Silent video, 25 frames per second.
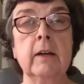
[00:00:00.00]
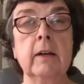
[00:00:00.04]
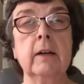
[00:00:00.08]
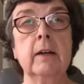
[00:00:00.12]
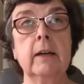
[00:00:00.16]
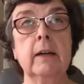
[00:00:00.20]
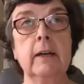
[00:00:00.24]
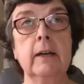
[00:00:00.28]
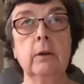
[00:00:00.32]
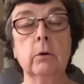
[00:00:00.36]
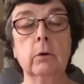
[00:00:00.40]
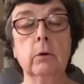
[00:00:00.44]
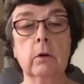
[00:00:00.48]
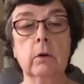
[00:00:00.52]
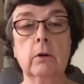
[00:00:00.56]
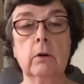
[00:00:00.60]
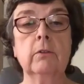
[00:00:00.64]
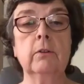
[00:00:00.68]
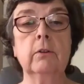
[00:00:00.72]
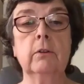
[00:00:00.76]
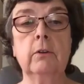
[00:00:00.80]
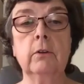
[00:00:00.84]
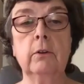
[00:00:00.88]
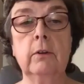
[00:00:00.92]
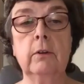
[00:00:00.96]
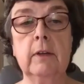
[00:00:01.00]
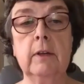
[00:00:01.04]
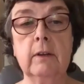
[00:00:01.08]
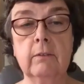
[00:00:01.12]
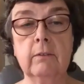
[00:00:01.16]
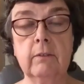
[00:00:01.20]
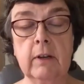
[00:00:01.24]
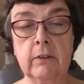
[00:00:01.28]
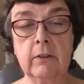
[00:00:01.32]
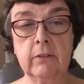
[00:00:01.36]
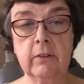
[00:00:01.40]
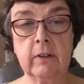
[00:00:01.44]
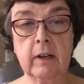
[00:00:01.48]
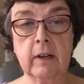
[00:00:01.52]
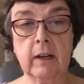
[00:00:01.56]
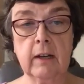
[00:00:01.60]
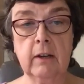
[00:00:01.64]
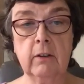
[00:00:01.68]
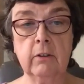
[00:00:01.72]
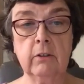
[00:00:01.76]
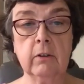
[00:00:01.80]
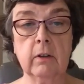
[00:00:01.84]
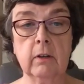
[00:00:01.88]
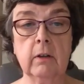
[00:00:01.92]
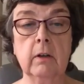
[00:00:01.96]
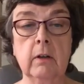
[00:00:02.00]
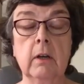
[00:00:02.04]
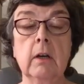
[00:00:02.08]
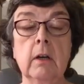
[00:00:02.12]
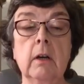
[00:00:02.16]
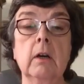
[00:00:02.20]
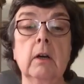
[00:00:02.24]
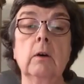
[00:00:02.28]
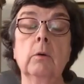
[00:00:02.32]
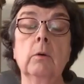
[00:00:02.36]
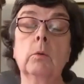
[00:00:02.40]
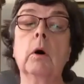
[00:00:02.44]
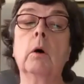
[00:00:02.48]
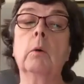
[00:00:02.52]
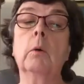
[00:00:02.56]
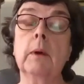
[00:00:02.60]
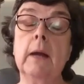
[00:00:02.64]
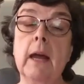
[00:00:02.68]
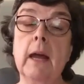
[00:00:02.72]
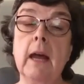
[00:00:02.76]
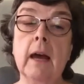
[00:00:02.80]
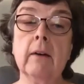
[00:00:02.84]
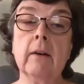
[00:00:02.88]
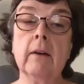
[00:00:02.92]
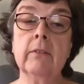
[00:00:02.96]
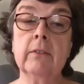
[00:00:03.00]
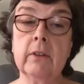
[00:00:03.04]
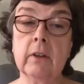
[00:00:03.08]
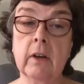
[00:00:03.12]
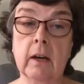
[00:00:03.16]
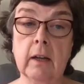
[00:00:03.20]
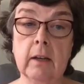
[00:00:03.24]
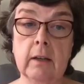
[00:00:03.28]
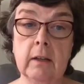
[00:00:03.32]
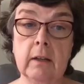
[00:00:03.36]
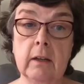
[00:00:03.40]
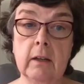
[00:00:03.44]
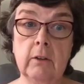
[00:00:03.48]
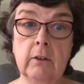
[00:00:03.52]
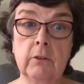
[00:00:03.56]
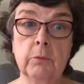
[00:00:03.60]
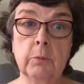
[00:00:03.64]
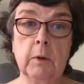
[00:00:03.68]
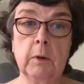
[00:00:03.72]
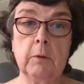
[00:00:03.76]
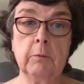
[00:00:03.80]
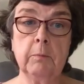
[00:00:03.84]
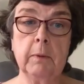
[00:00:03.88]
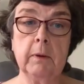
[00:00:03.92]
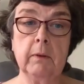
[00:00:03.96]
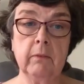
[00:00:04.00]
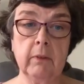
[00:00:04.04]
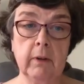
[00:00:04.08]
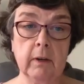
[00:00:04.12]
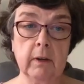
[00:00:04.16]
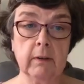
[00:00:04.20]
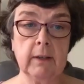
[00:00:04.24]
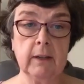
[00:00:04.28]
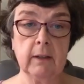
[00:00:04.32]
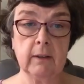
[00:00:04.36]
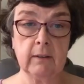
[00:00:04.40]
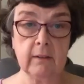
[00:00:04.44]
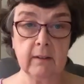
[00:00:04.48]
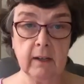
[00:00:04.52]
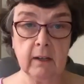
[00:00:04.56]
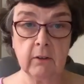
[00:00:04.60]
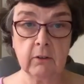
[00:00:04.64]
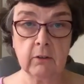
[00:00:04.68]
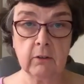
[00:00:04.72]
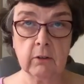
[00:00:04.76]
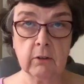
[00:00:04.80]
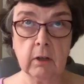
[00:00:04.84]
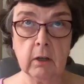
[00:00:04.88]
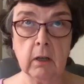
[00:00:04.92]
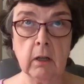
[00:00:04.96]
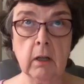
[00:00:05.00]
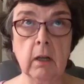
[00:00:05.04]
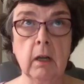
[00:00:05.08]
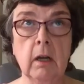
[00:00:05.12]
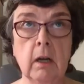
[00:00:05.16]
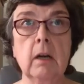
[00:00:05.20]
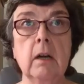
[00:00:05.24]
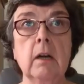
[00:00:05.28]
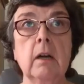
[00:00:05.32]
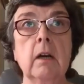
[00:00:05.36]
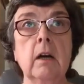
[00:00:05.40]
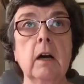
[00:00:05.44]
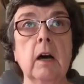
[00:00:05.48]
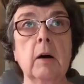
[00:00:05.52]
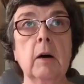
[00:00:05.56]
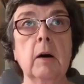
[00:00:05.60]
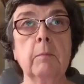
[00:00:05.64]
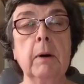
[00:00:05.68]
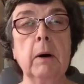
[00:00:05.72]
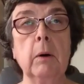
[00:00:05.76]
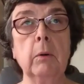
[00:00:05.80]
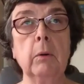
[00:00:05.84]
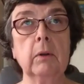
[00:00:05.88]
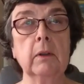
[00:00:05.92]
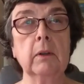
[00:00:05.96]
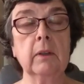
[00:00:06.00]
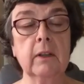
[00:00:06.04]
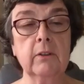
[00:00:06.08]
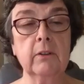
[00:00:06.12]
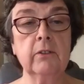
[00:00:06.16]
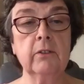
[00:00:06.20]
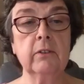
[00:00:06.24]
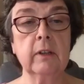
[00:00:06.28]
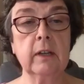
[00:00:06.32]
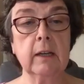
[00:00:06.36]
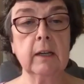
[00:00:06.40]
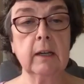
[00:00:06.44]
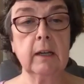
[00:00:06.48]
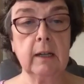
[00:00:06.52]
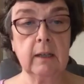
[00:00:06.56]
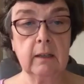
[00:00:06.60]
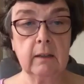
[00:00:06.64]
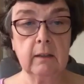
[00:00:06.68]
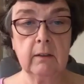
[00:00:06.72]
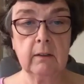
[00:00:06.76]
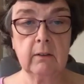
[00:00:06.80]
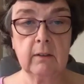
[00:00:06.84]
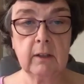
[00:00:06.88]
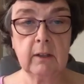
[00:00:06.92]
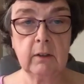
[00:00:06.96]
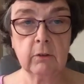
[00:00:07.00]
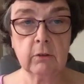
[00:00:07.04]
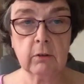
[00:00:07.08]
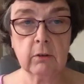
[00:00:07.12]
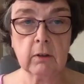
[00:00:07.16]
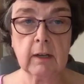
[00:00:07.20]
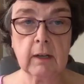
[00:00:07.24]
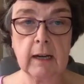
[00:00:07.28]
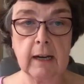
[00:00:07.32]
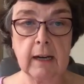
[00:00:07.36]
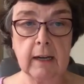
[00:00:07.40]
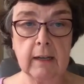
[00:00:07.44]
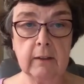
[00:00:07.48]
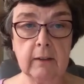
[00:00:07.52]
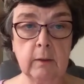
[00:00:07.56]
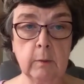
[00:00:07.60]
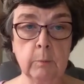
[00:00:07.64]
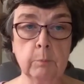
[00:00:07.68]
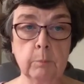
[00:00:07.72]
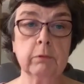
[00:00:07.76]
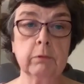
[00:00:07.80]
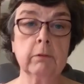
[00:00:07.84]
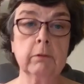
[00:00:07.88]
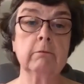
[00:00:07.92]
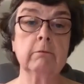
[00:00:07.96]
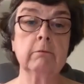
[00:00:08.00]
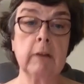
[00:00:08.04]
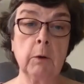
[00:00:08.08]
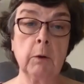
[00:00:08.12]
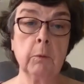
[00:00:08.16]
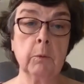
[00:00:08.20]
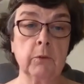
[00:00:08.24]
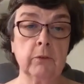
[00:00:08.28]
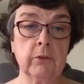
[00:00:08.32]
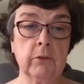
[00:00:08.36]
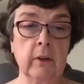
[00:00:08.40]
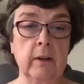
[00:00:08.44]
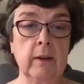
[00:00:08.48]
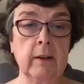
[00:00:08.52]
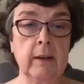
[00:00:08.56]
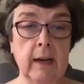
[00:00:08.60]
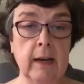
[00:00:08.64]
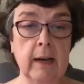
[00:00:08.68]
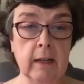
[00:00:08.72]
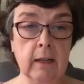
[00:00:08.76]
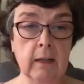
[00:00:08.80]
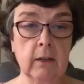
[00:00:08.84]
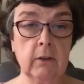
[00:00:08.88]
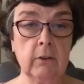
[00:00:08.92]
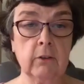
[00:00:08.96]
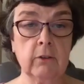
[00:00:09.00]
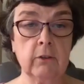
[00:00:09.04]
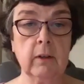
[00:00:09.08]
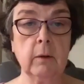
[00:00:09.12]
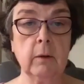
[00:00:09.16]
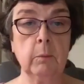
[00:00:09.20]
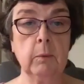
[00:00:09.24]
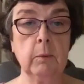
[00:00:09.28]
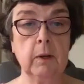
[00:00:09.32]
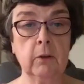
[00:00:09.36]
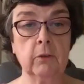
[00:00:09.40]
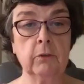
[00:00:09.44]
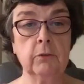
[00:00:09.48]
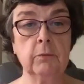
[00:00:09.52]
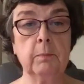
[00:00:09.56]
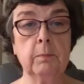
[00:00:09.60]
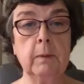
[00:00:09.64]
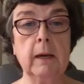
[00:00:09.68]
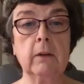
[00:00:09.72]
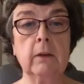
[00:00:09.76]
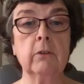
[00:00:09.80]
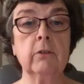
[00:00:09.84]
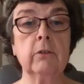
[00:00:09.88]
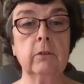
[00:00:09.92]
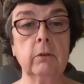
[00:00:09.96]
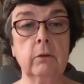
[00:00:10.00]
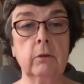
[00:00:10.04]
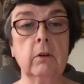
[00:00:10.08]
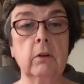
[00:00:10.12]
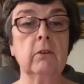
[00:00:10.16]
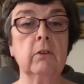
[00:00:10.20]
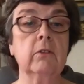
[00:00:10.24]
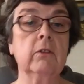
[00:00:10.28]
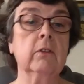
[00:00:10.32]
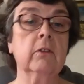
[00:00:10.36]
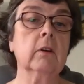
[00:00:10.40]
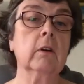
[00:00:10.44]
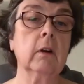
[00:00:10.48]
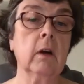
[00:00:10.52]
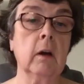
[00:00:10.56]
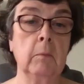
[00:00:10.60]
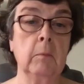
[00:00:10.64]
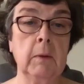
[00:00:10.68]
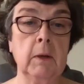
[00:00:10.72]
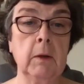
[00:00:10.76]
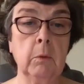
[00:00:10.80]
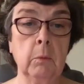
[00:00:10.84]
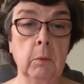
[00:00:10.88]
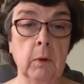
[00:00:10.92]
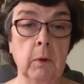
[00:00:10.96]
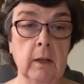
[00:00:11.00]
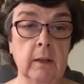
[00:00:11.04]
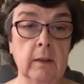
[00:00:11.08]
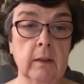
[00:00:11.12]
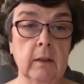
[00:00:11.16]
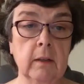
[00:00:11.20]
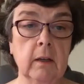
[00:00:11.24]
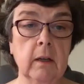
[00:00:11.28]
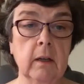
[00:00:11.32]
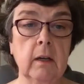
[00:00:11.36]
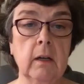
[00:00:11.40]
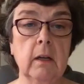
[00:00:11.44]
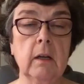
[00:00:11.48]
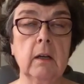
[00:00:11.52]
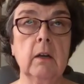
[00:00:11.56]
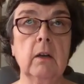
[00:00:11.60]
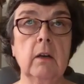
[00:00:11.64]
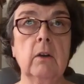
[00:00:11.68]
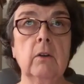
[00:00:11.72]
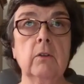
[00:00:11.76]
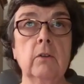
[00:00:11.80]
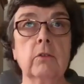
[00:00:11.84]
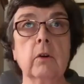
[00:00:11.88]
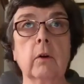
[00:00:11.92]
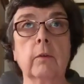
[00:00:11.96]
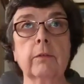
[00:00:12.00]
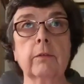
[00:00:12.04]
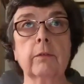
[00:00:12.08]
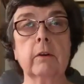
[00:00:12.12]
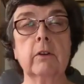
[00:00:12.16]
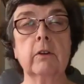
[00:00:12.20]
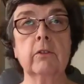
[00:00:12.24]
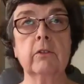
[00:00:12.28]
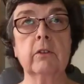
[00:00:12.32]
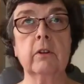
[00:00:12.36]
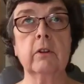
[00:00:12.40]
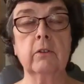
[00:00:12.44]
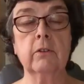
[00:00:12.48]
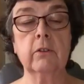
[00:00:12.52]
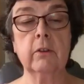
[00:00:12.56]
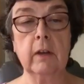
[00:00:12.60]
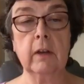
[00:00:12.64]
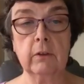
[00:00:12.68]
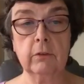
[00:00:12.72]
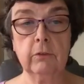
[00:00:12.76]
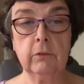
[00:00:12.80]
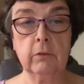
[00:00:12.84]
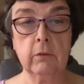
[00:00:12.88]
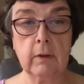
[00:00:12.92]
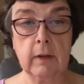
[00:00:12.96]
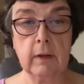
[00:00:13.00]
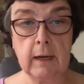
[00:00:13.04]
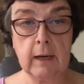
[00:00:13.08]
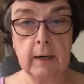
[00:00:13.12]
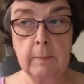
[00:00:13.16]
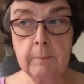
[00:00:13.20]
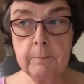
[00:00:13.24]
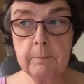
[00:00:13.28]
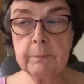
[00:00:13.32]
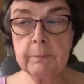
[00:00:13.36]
in order to do the investigation. What we have done is we've been very intentional about listing in the teacher guide the prerequisite knowledge that we expect students to come in with. So for instance, yesterday,